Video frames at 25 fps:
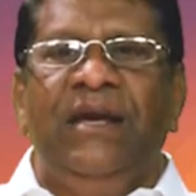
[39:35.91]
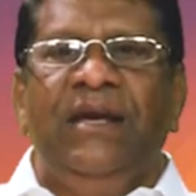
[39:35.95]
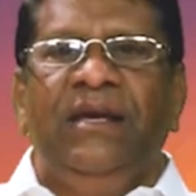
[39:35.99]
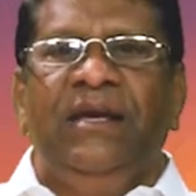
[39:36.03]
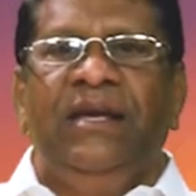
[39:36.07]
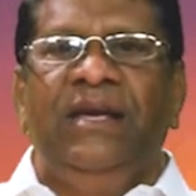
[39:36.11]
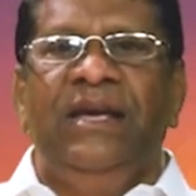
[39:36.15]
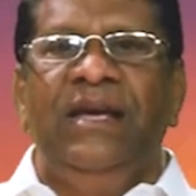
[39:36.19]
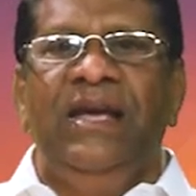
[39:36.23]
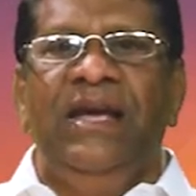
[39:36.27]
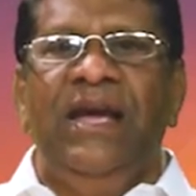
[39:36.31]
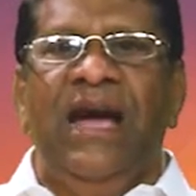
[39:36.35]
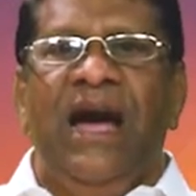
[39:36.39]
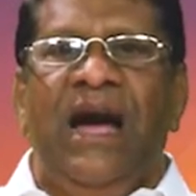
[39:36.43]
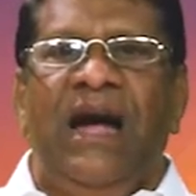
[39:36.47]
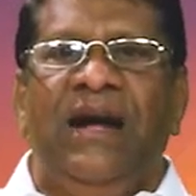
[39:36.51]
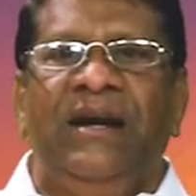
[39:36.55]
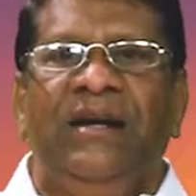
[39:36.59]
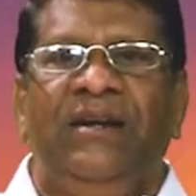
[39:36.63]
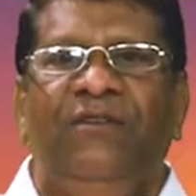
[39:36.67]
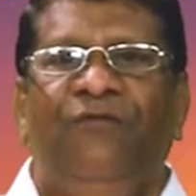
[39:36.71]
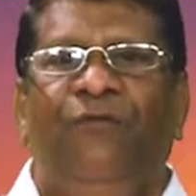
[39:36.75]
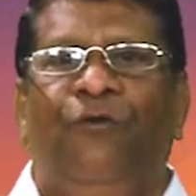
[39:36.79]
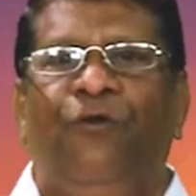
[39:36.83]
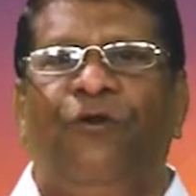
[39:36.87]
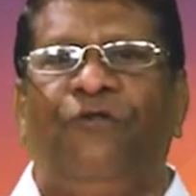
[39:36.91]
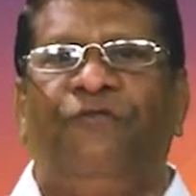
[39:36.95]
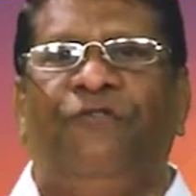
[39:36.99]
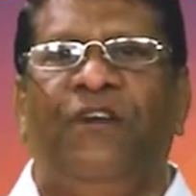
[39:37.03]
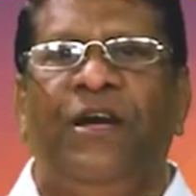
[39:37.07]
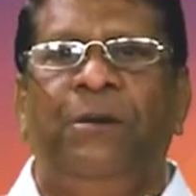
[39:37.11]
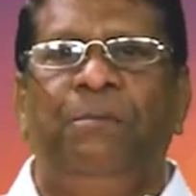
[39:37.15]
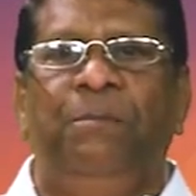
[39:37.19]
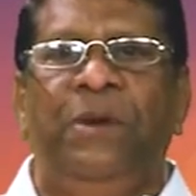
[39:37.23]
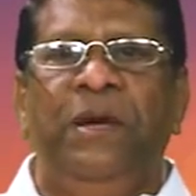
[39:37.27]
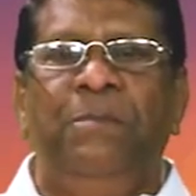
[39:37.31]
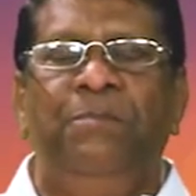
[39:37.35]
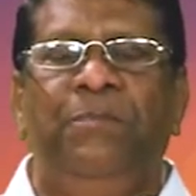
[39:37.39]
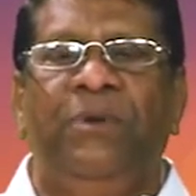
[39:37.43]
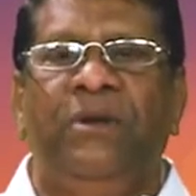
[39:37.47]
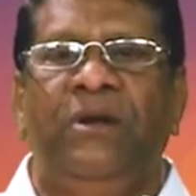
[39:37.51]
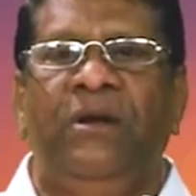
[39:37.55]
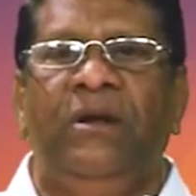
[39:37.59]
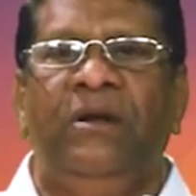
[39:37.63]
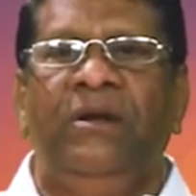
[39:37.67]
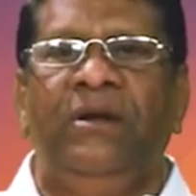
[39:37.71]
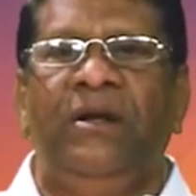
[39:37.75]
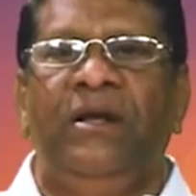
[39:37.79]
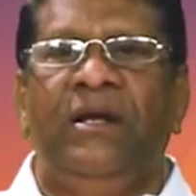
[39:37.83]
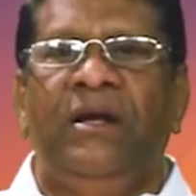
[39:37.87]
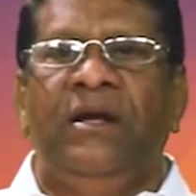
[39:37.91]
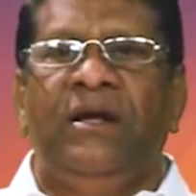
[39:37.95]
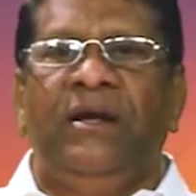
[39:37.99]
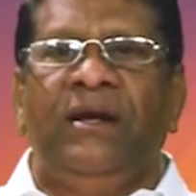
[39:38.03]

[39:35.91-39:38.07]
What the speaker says: He and 4 or 5 people